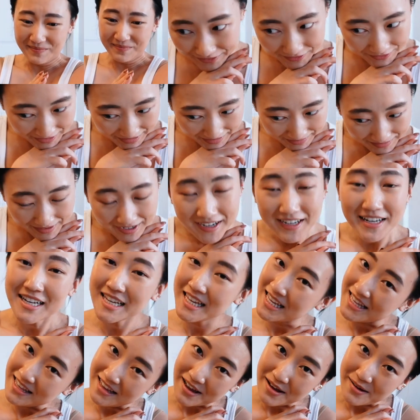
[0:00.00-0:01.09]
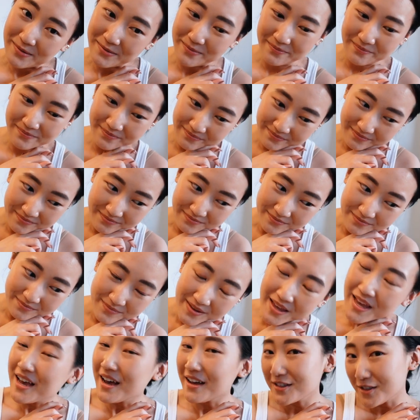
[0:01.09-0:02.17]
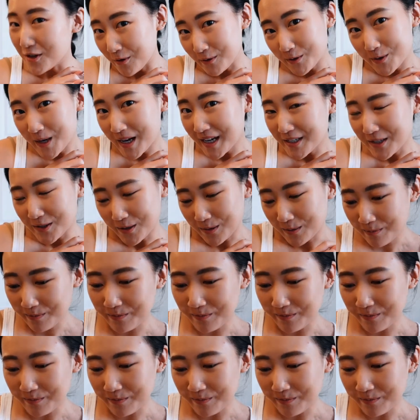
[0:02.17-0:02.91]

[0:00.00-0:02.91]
okay, I'm gonna eat now. Talk to you guys soon.